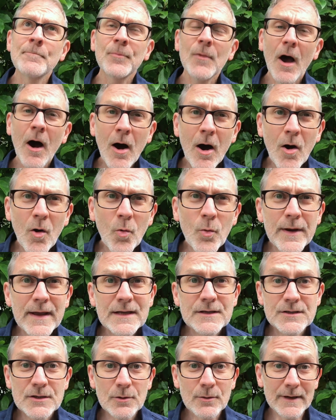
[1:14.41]
are we
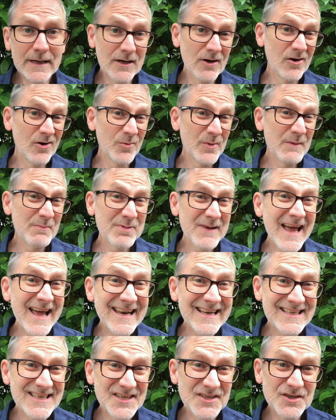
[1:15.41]
doing or are we
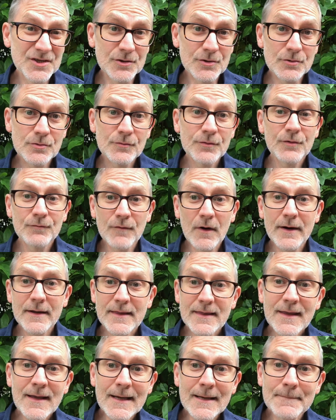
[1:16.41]
planning to do the right
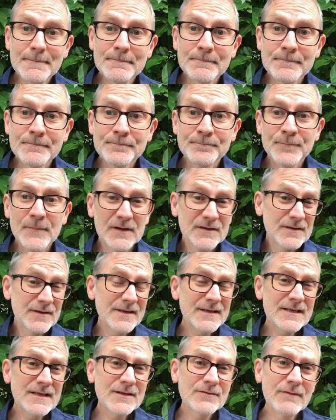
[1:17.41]
thing? So
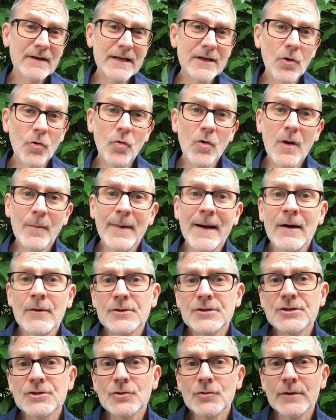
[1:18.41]
this is really all
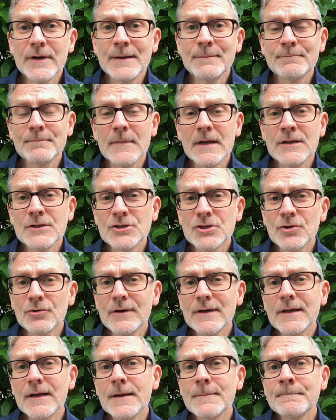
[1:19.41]
about
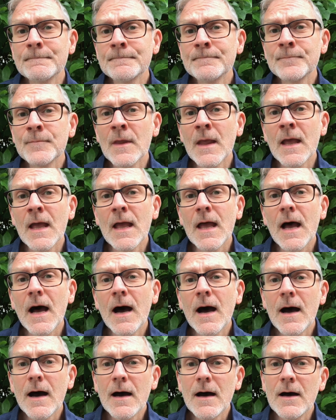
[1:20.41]
ensuring that
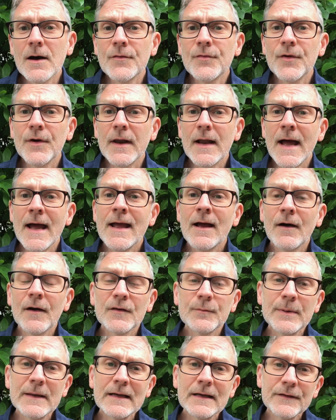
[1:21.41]
that AI
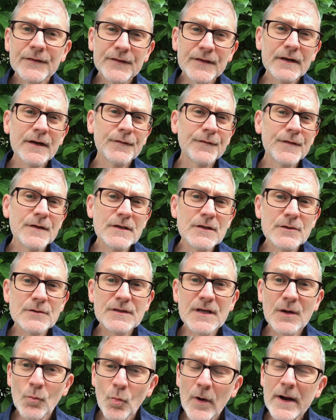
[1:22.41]
is being considered for
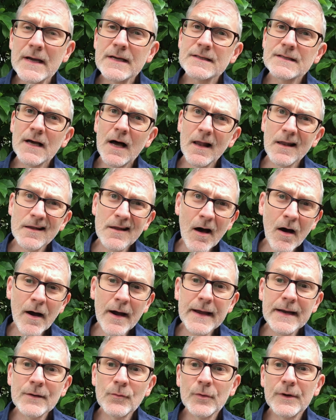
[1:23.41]
use in ways that
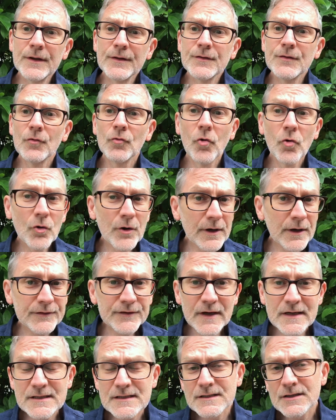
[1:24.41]
align with your
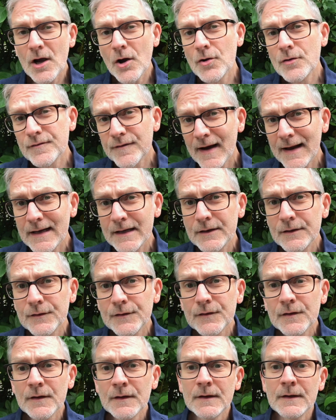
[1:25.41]
organization's own
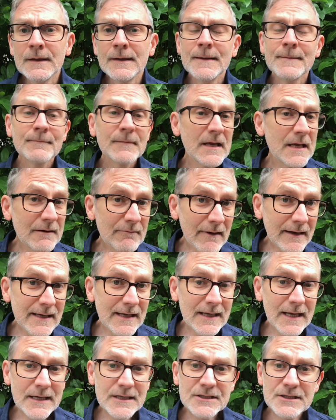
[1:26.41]
values, key
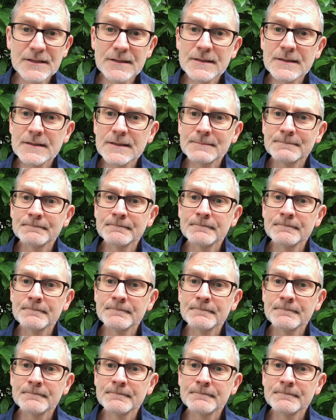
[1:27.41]
regulations,